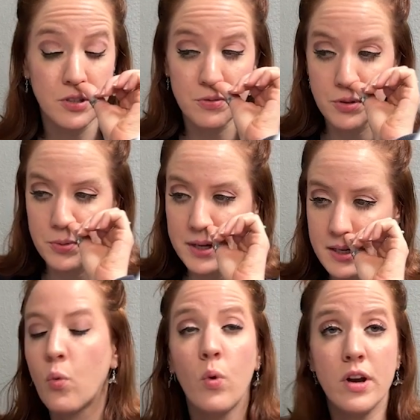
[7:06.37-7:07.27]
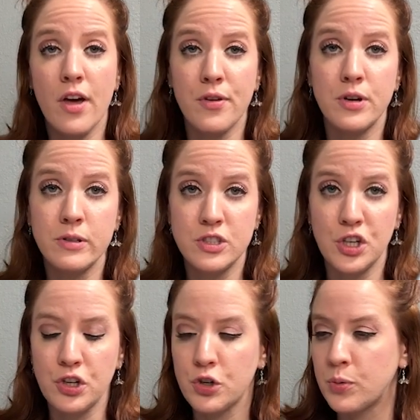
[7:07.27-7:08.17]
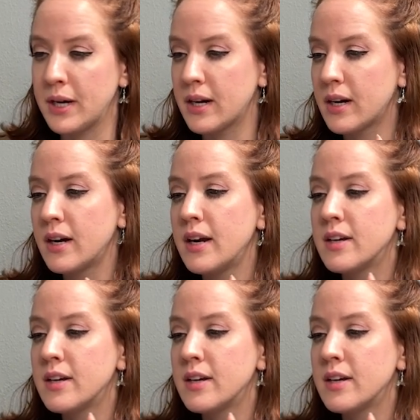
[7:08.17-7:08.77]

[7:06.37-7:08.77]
fluid, one author who is genderqueer,